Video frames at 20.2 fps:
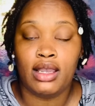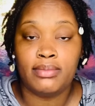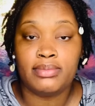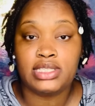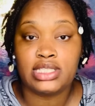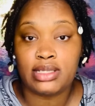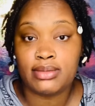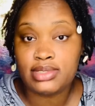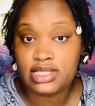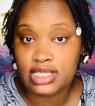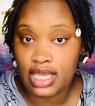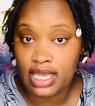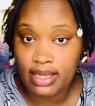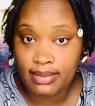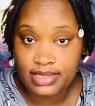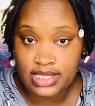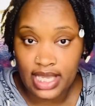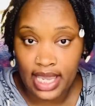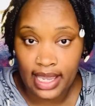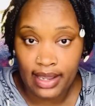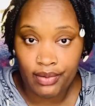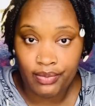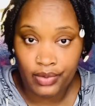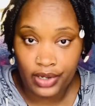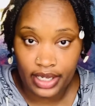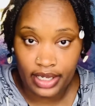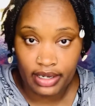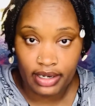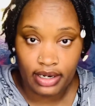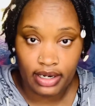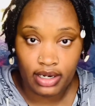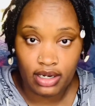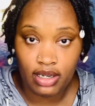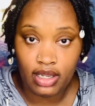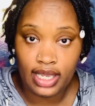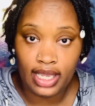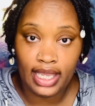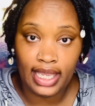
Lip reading: Sometimes I wear